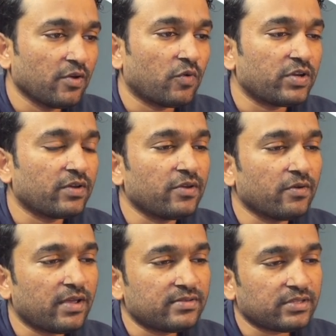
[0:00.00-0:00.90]
What you can do
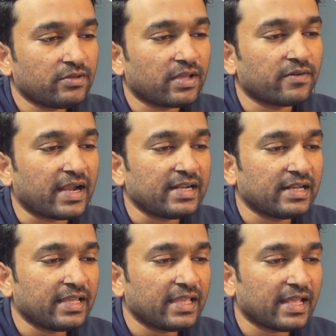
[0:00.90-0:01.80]
is you can right
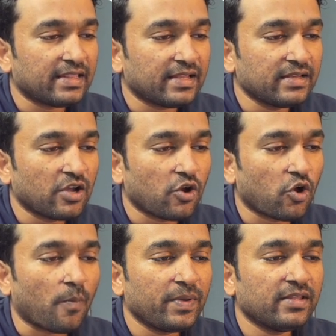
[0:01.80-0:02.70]
click and then
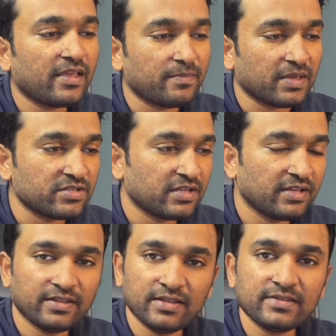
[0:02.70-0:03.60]
copy the image.
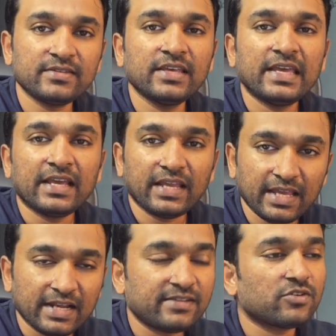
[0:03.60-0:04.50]
This
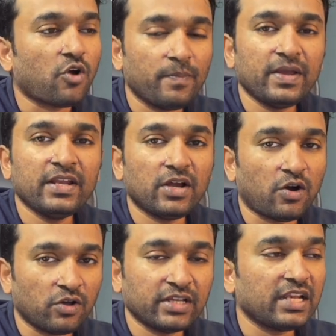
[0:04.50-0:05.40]
gets copied
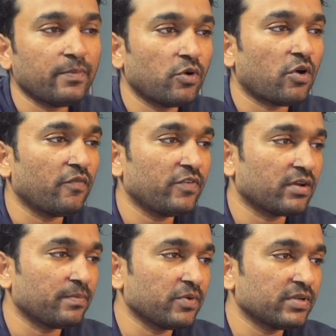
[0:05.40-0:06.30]
on the clipboard of your
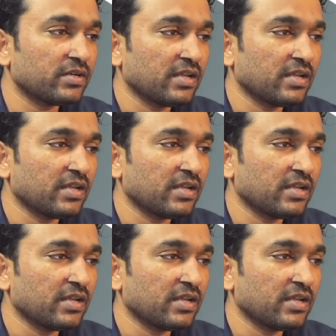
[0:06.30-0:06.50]
computer.